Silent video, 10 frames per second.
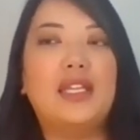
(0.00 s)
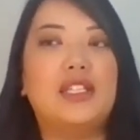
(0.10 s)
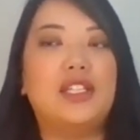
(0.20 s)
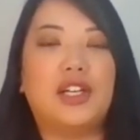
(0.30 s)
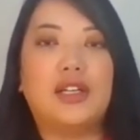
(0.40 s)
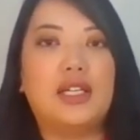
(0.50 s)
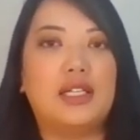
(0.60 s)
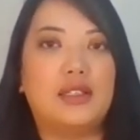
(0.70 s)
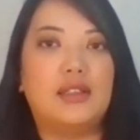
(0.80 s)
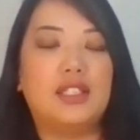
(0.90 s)
in your
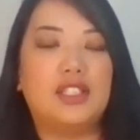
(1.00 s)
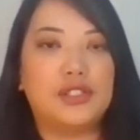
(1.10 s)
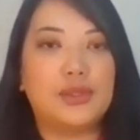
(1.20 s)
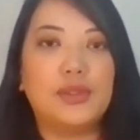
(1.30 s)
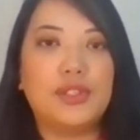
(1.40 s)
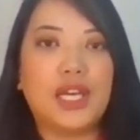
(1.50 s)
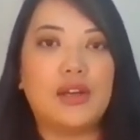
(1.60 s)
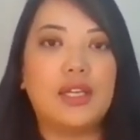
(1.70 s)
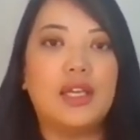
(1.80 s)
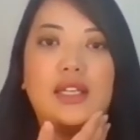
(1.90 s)
shoulder
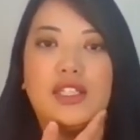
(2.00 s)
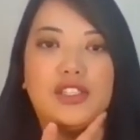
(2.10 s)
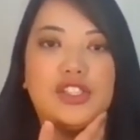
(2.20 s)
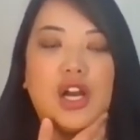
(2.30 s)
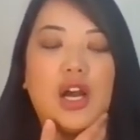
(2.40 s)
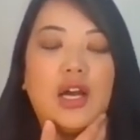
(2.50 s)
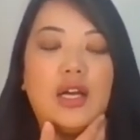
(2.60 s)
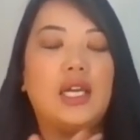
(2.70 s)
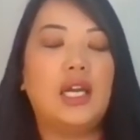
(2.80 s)
area and your jaw.